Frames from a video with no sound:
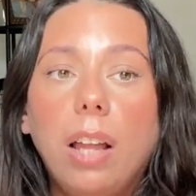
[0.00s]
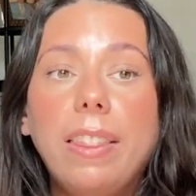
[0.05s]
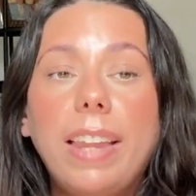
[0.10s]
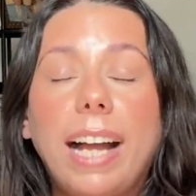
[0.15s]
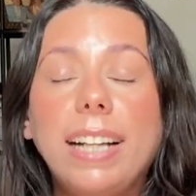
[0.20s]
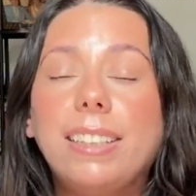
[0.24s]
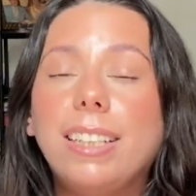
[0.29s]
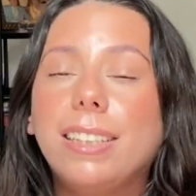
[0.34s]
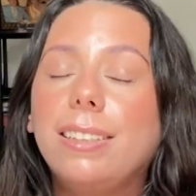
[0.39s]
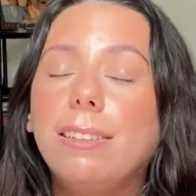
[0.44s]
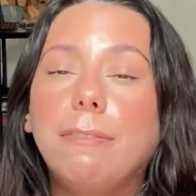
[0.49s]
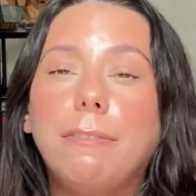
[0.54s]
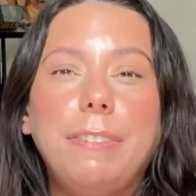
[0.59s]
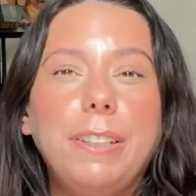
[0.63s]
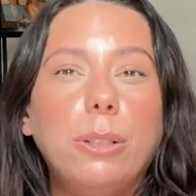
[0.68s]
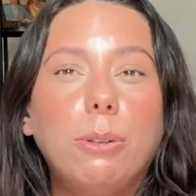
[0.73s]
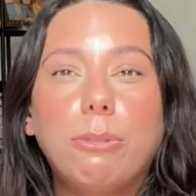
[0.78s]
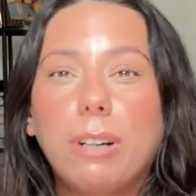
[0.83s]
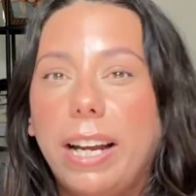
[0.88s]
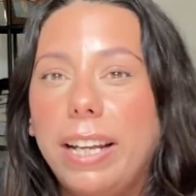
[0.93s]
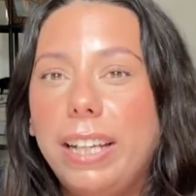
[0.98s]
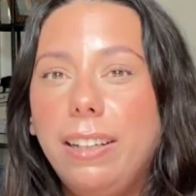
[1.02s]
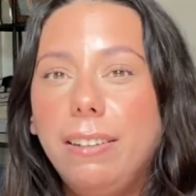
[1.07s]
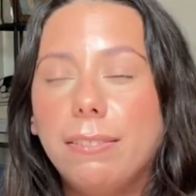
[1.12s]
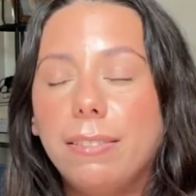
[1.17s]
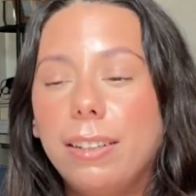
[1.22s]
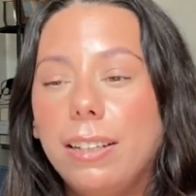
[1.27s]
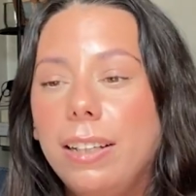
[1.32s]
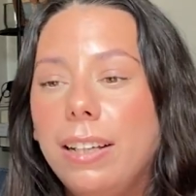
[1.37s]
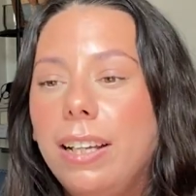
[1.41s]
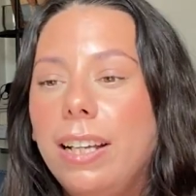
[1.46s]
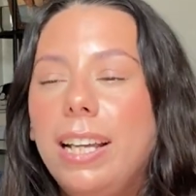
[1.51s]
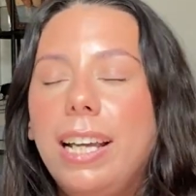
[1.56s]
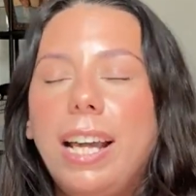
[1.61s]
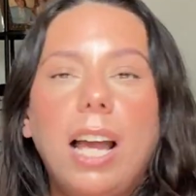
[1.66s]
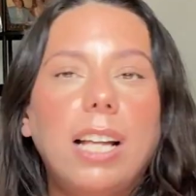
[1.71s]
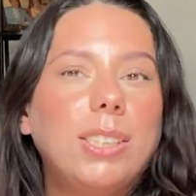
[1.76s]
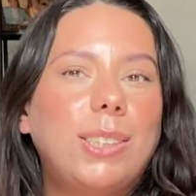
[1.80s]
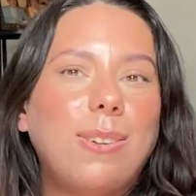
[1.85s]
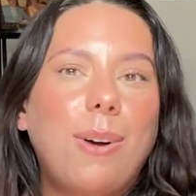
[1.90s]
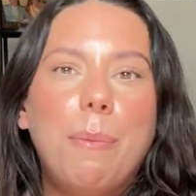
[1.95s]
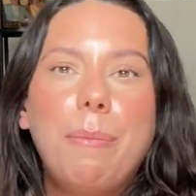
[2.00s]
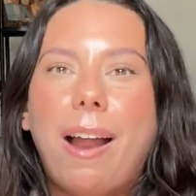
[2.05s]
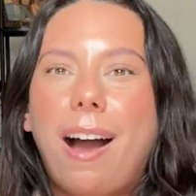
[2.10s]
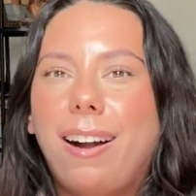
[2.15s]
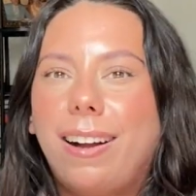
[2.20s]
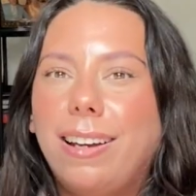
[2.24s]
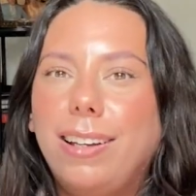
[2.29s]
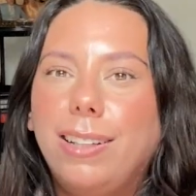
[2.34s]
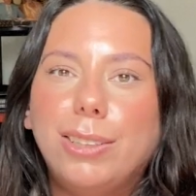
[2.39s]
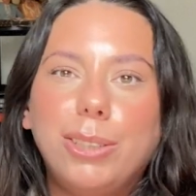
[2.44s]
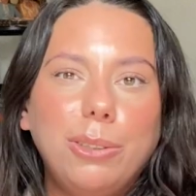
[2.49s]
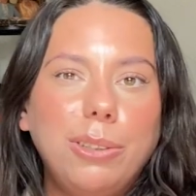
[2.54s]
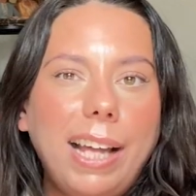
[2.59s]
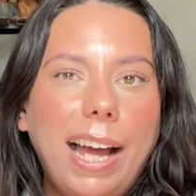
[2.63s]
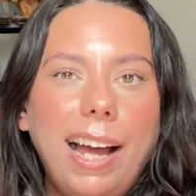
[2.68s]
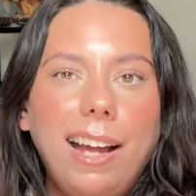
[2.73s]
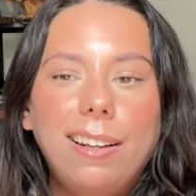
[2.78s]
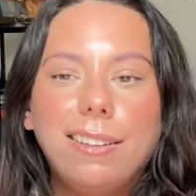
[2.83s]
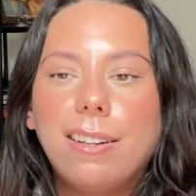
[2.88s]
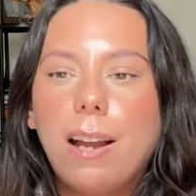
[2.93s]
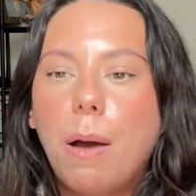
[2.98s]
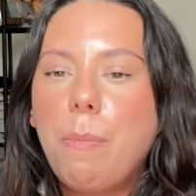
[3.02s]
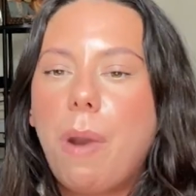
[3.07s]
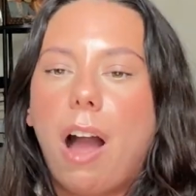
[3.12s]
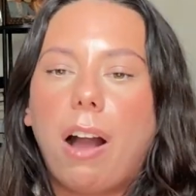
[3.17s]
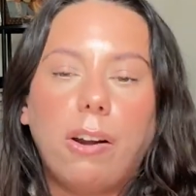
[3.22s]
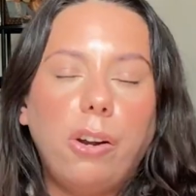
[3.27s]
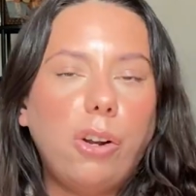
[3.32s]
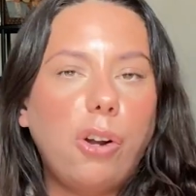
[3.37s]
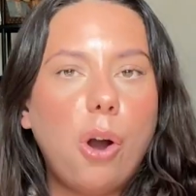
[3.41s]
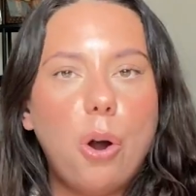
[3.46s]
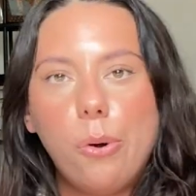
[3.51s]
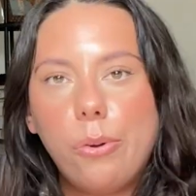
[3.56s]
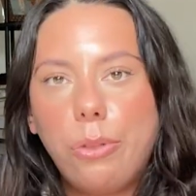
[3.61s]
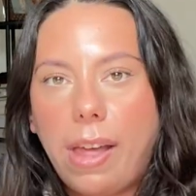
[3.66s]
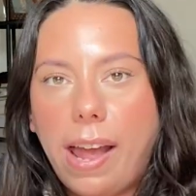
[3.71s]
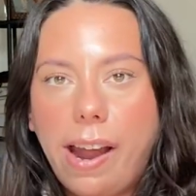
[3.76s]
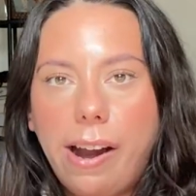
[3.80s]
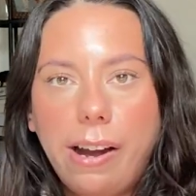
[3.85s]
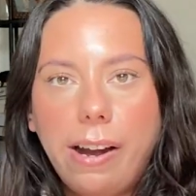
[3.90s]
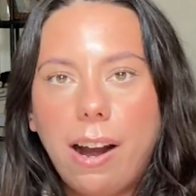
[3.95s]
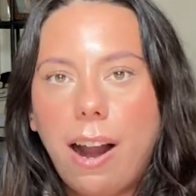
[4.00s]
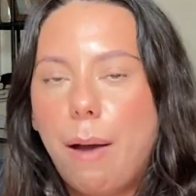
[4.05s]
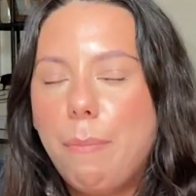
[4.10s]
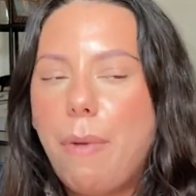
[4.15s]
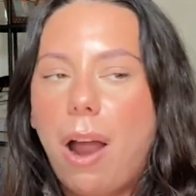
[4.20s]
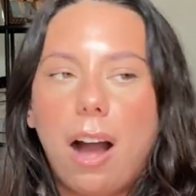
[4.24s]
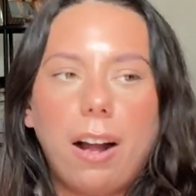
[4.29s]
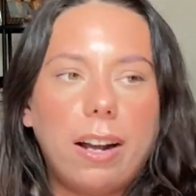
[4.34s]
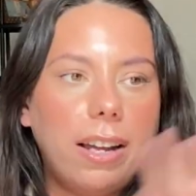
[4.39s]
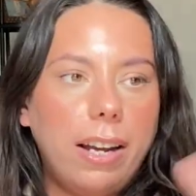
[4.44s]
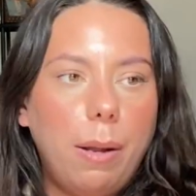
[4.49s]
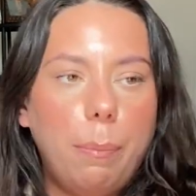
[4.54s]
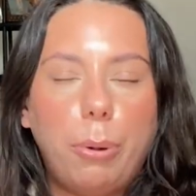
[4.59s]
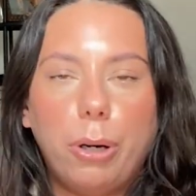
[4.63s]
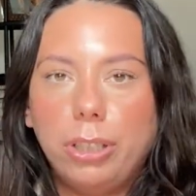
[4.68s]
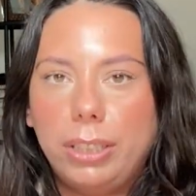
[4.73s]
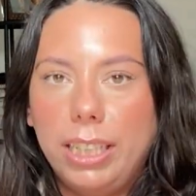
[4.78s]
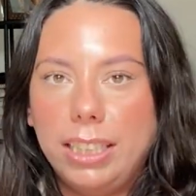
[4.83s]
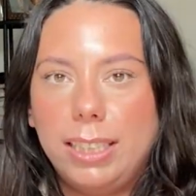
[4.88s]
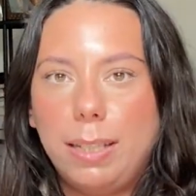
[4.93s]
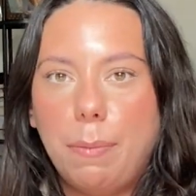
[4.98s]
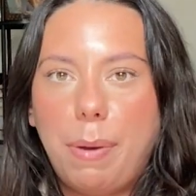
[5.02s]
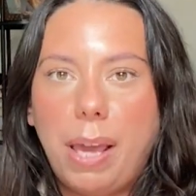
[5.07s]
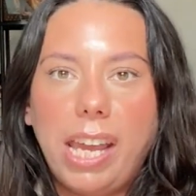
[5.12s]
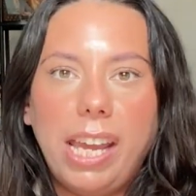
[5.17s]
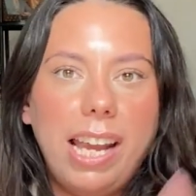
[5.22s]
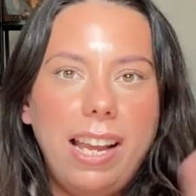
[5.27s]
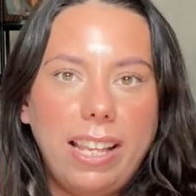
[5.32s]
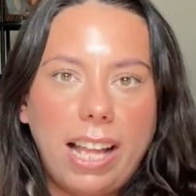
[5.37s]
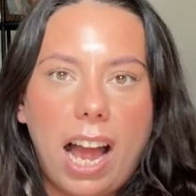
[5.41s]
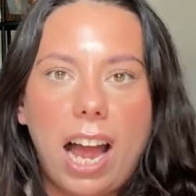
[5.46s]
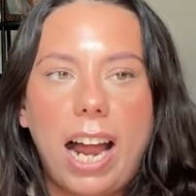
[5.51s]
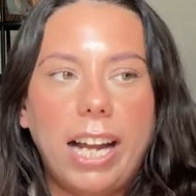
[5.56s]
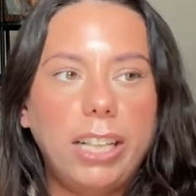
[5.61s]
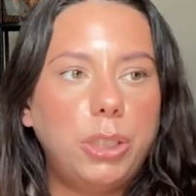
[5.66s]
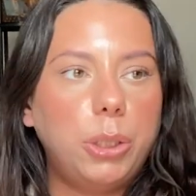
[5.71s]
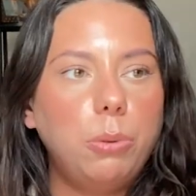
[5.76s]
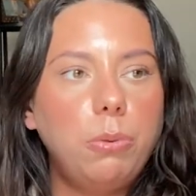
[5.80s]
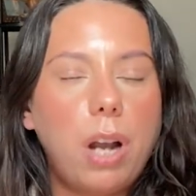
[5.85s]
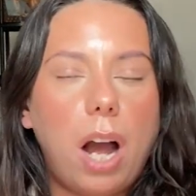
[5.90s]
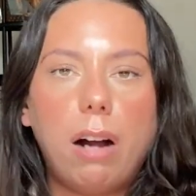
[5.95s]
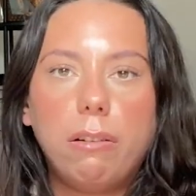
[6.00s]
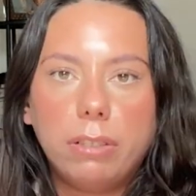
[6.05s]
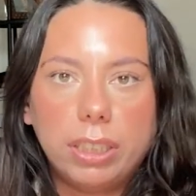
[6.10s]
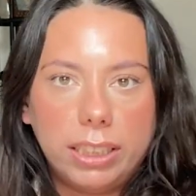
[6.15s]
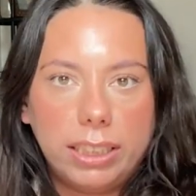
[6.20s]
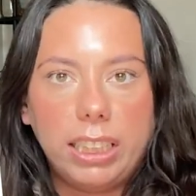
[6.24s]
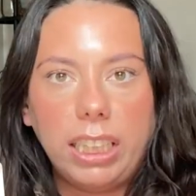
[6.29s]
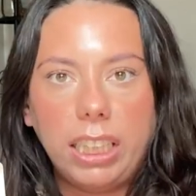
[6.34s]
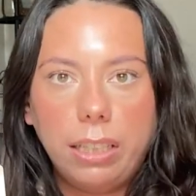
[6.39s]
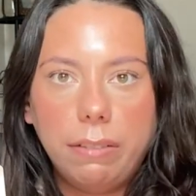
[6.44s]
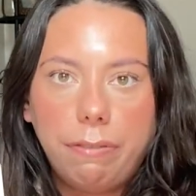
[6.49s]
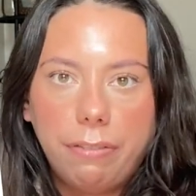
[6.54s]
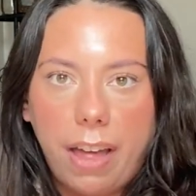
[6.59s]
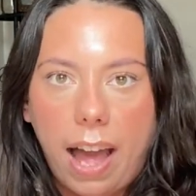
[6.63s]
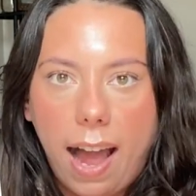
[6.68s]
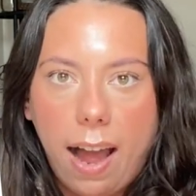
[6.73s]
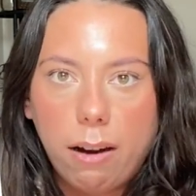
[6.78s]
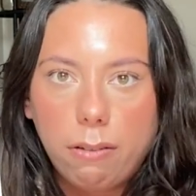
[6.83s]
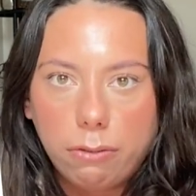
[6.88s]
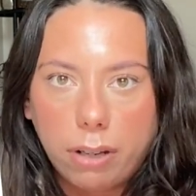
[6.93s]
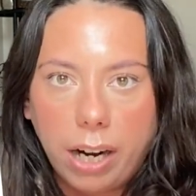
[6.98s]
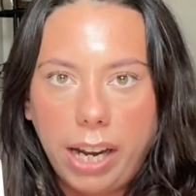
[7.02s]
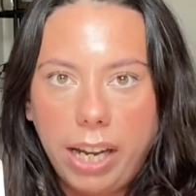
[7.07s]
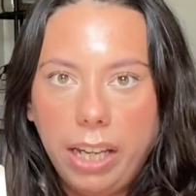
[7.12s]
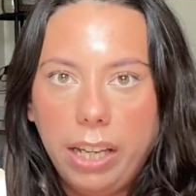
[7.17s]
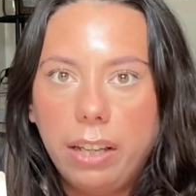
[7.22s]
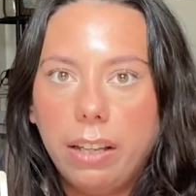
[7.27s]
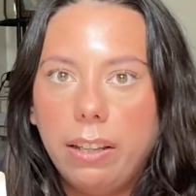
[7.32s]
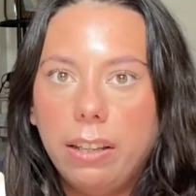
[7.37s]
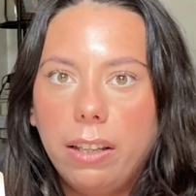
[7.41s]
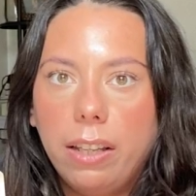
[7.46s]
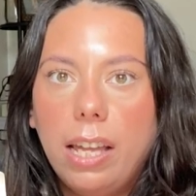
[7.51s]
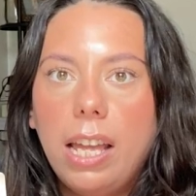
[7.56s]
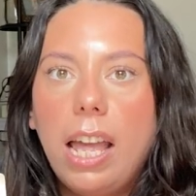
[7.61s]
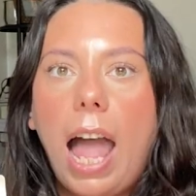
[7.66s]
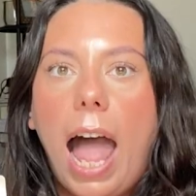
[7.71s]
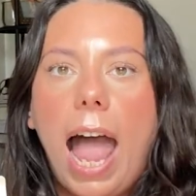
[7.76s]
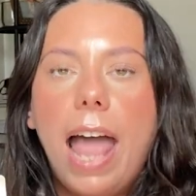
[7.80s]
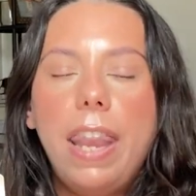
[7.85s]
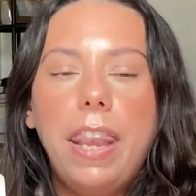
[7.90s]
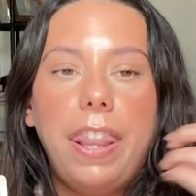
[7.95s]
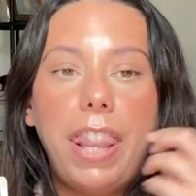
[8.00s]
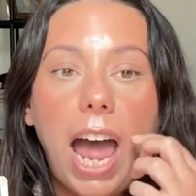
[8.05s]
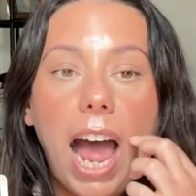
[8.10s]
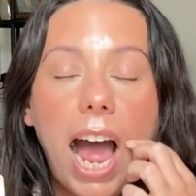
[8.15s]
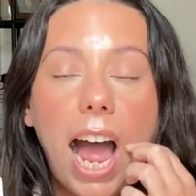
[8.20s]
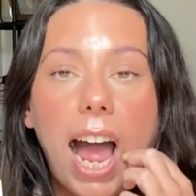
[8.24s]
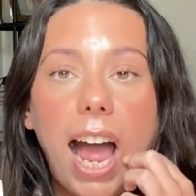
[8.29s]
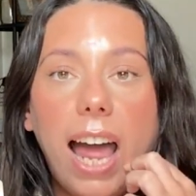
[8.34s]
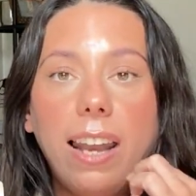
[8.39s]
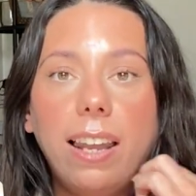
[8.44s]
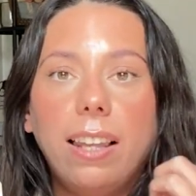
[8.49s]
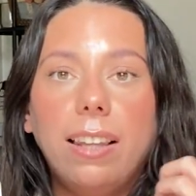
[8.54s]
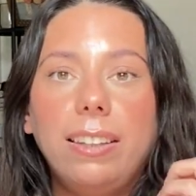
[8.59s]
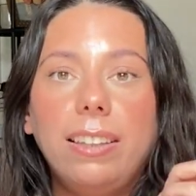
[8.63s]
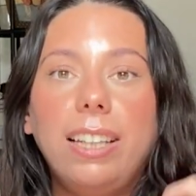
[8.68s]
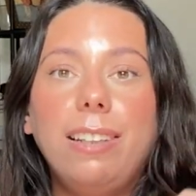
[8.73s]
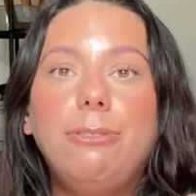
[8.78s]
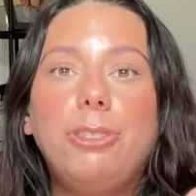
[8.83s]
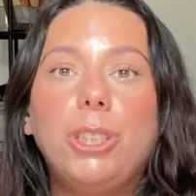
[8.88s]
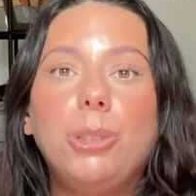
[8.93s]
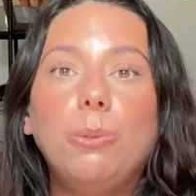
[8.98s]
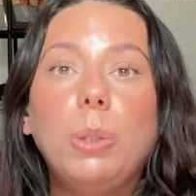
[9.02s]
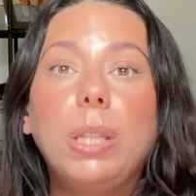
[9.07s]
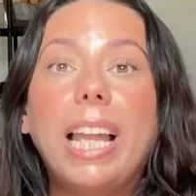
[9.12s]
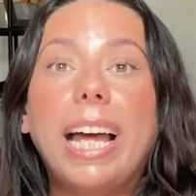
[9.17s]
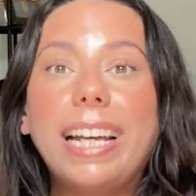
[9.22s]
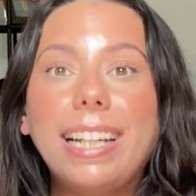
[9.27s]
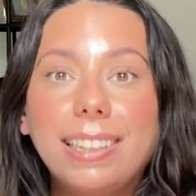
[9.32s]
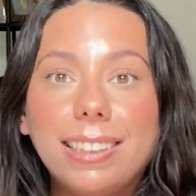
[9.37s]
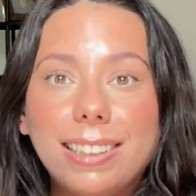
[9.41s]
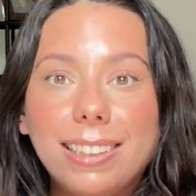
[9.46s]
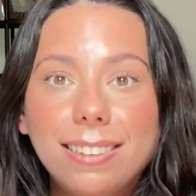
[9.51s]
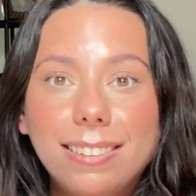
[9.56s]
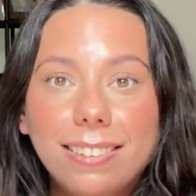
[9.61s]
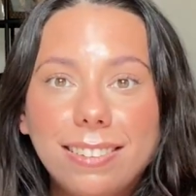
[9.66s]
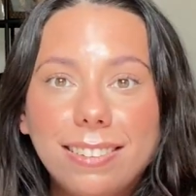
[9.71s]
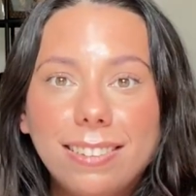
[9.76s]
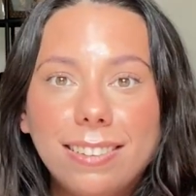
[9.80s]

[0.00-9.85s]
that doesn't feel right and so I'm not going to do that. I'm not going to go there. I'm not going to participate in that. I do not receive that, right? And that leaves you light.